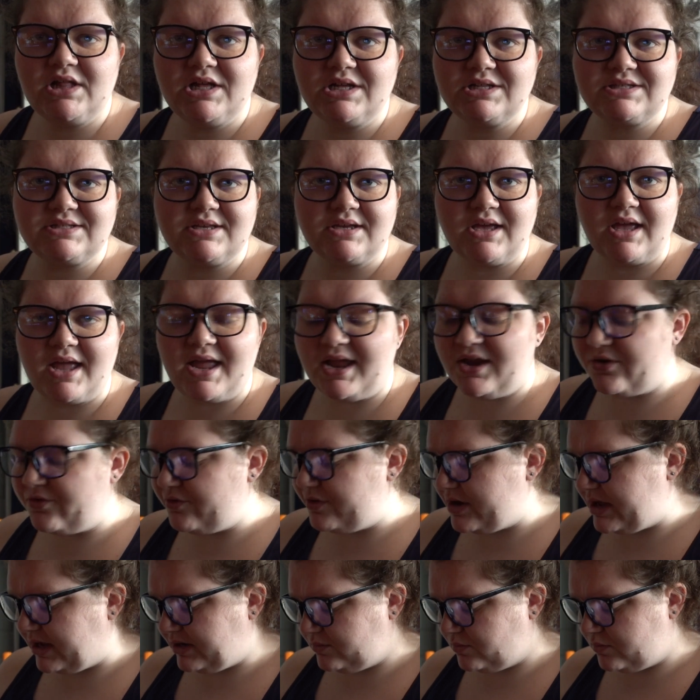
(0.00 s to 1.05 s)
like it's like 8 or
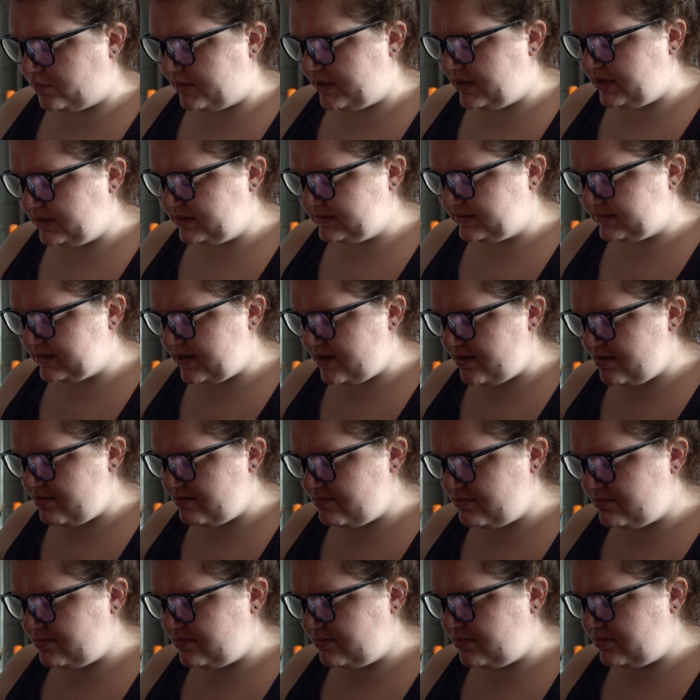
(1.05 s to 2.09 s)
9 weeks
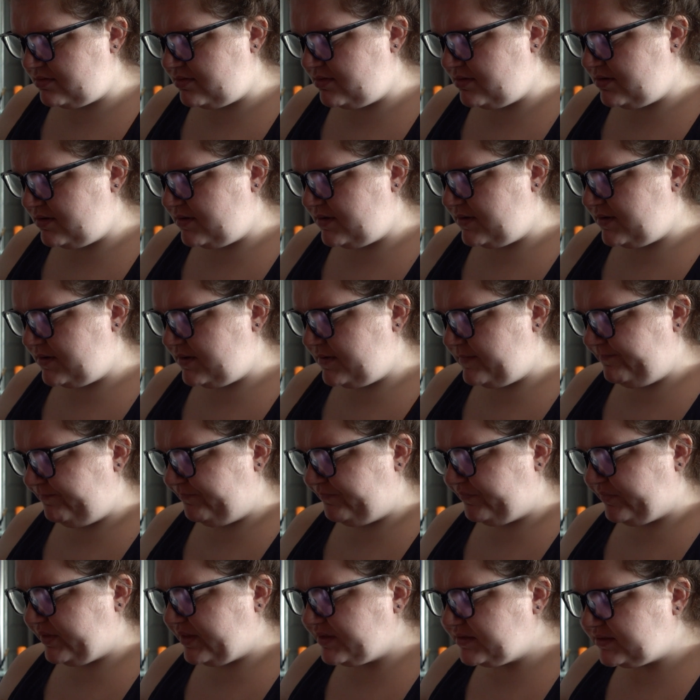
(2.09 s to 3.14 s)
now.
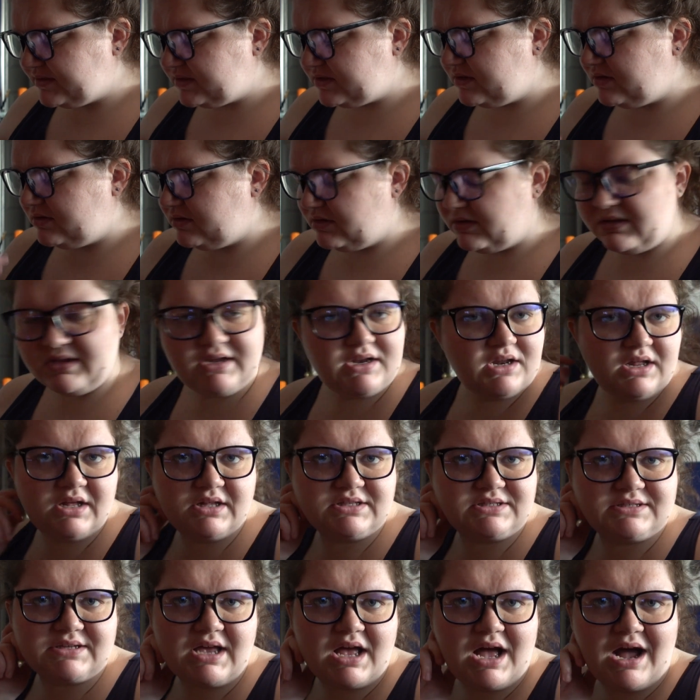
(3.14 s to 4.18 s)

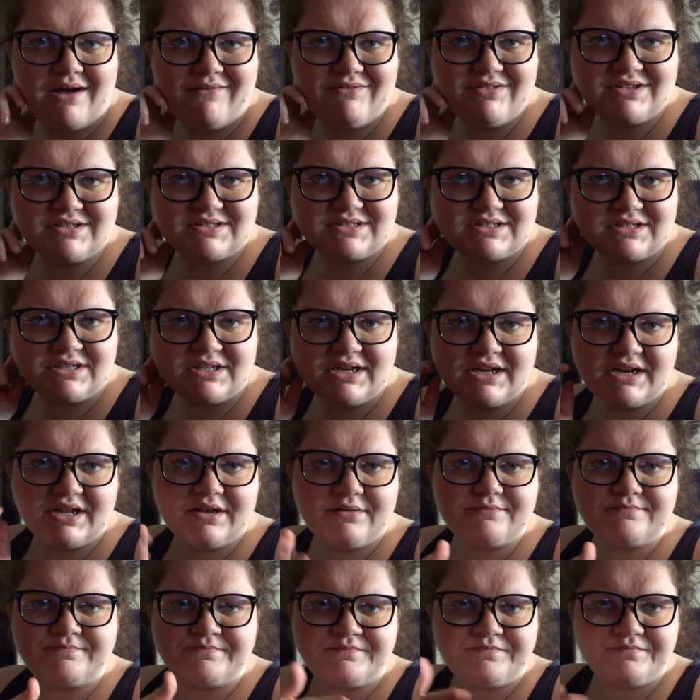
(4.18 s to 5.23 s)
It's obviously
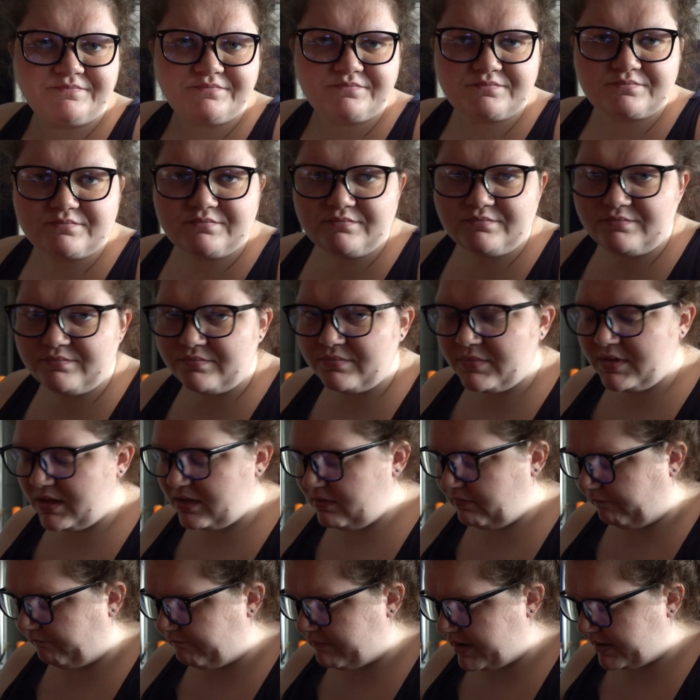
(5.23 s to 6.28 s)
getting
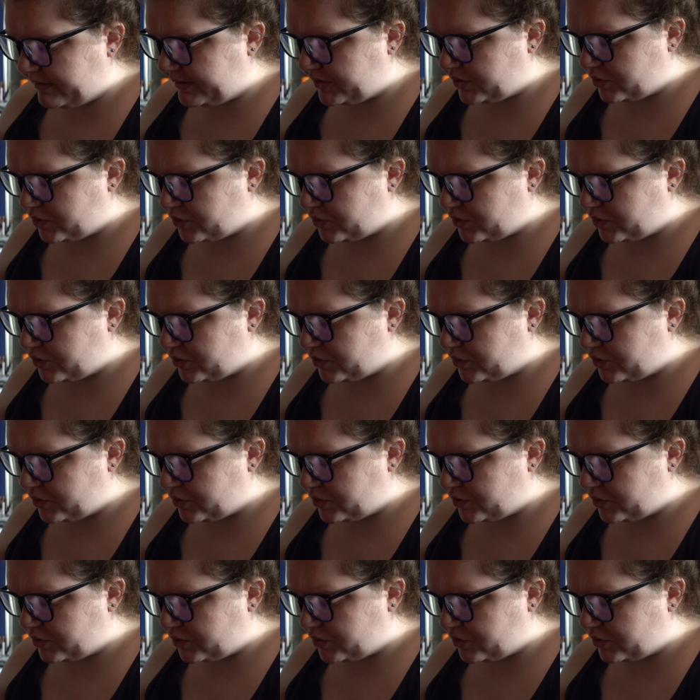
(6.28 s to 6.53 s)
very